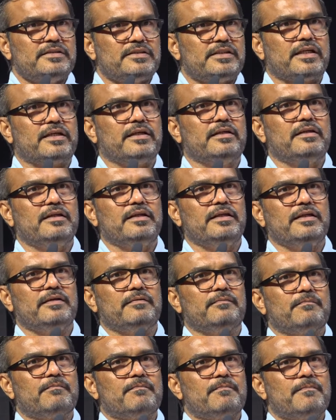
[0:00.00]
Secondly,
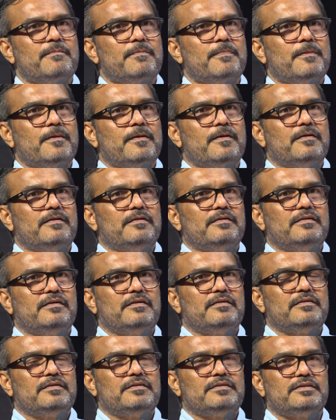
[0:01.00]

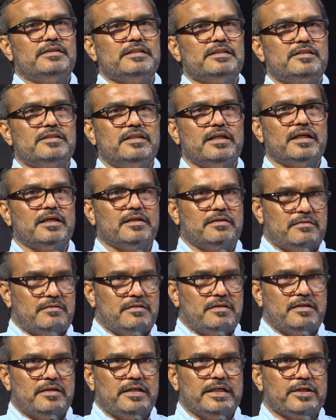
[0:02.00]
since the
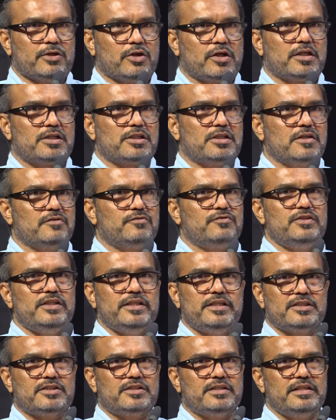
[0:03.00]
introduction of
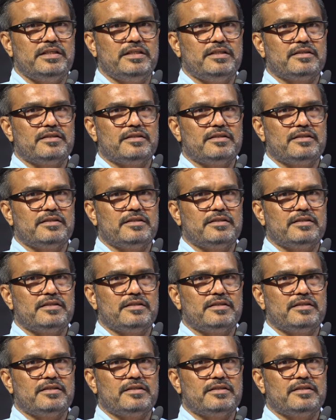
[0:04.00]
GST,